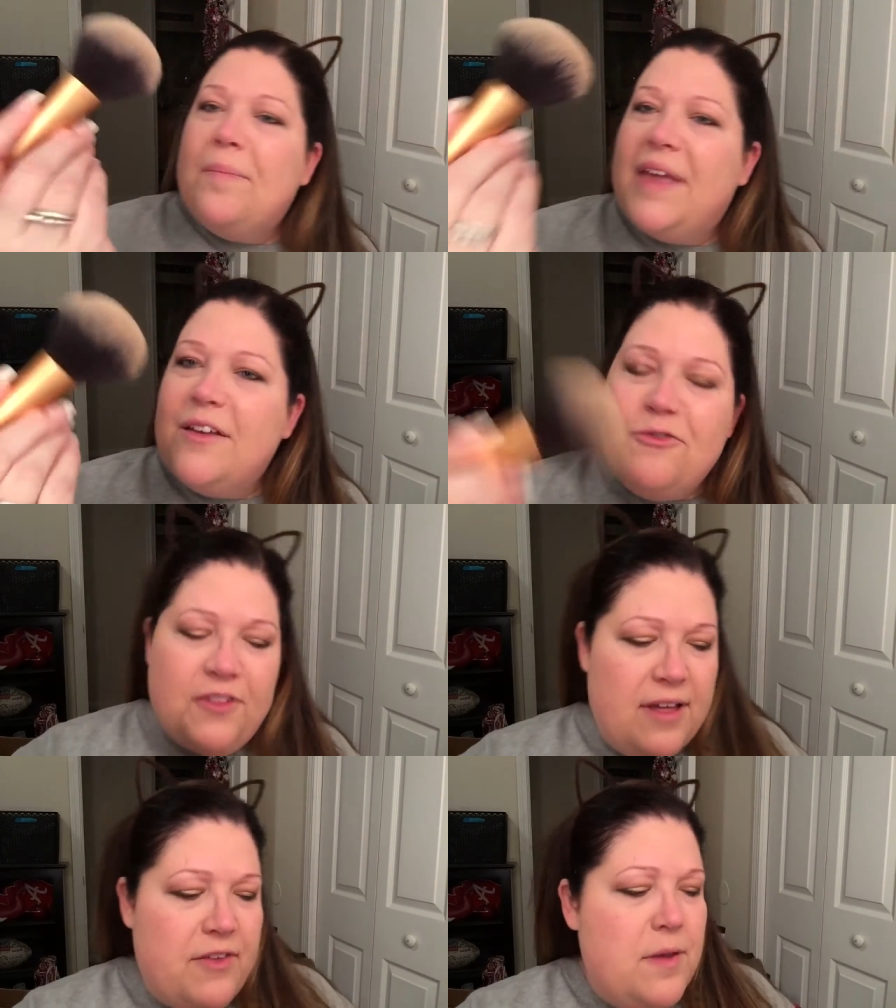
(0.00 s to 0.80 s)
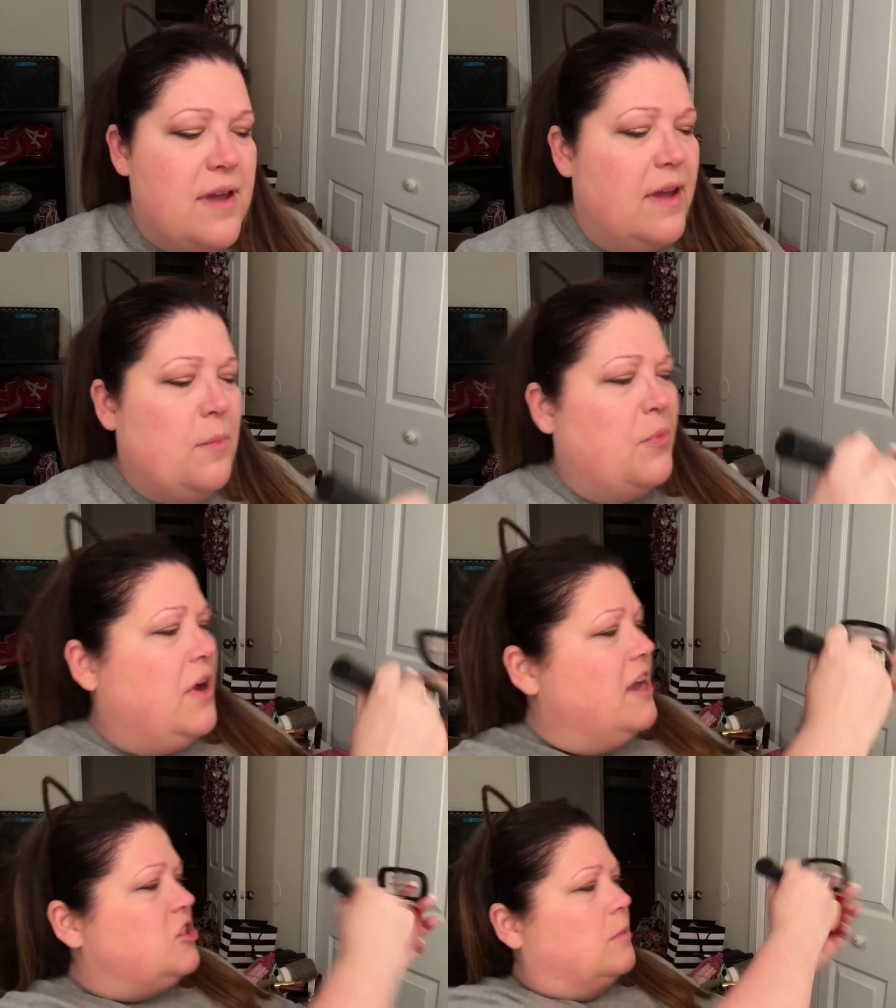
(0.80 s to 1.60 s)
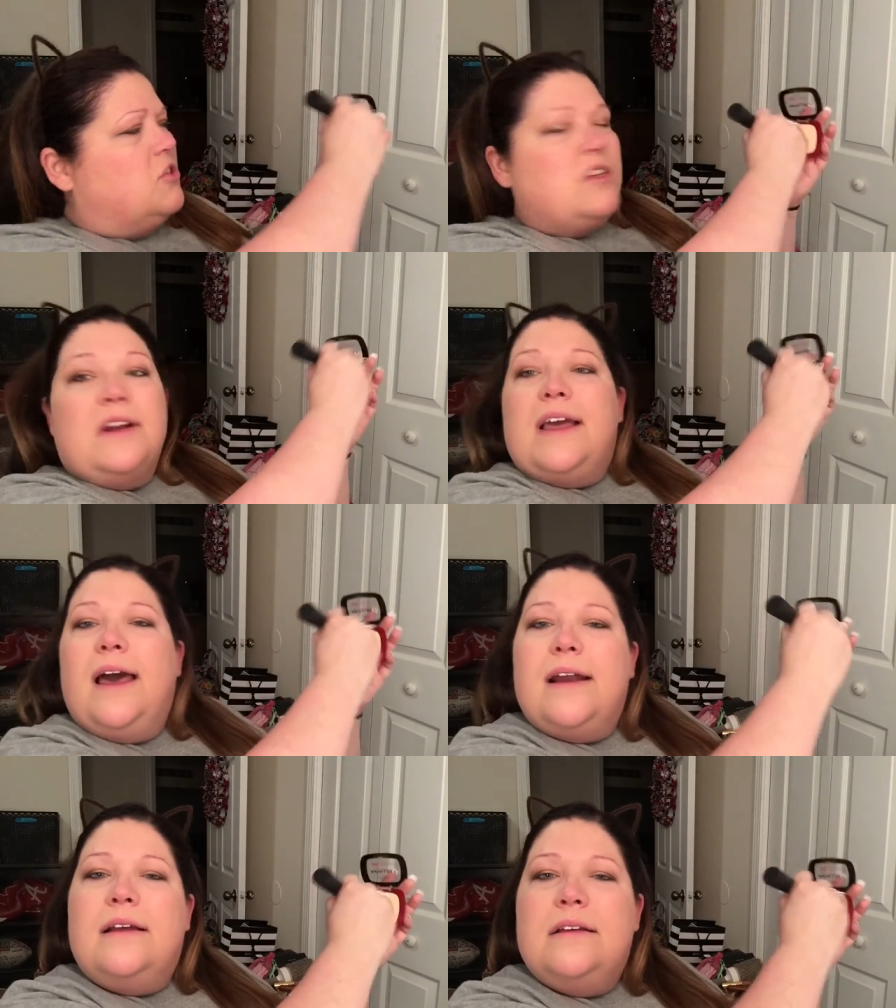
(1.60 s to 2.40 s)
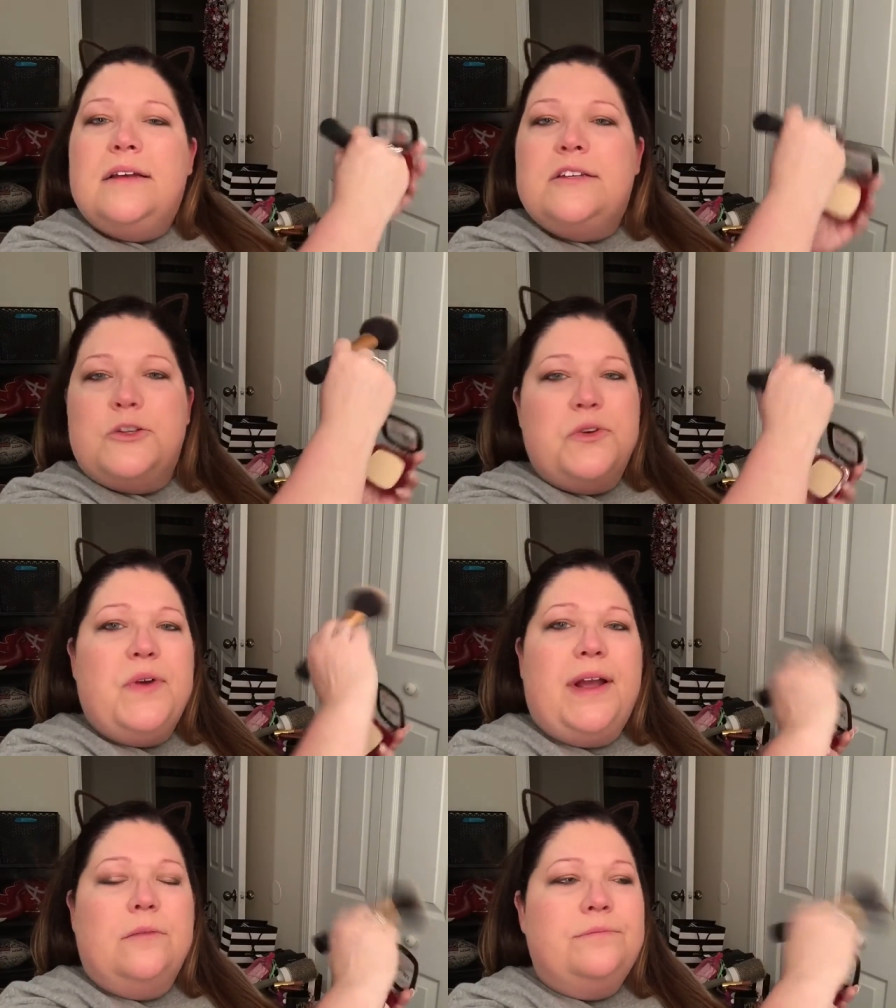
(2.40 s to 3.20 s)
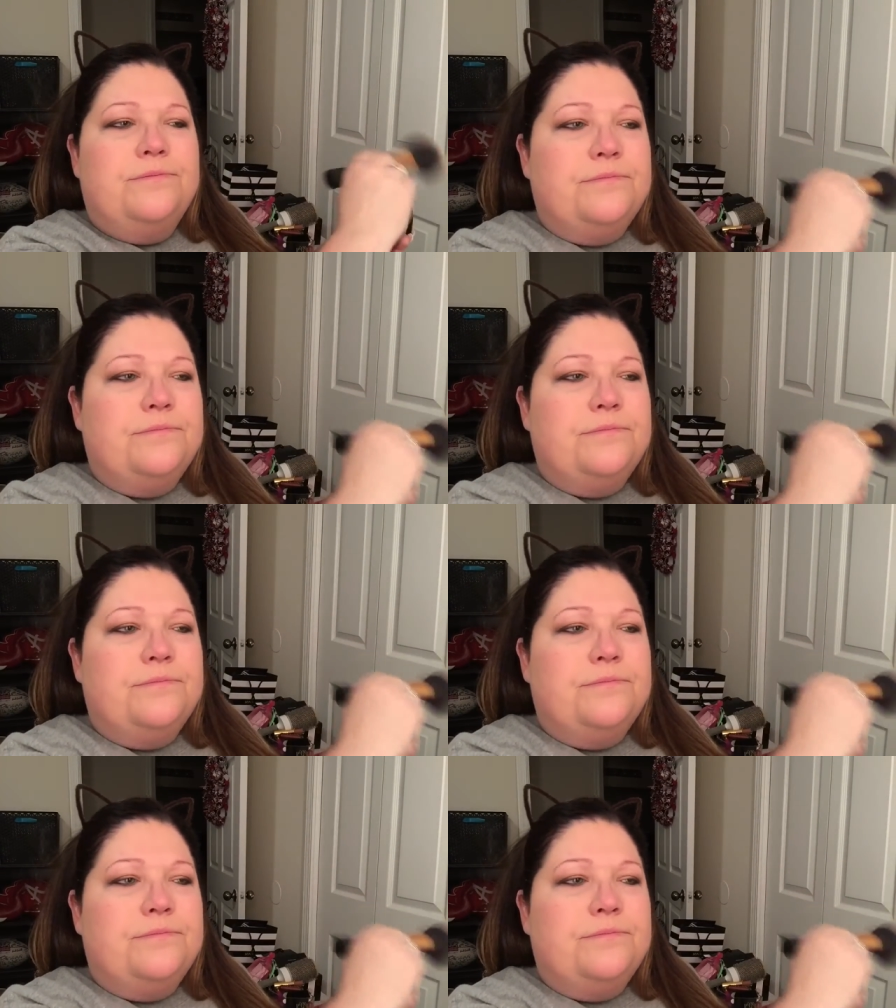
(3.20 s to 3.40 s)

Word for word: big fluffy brush I'm just gonna kind of do it around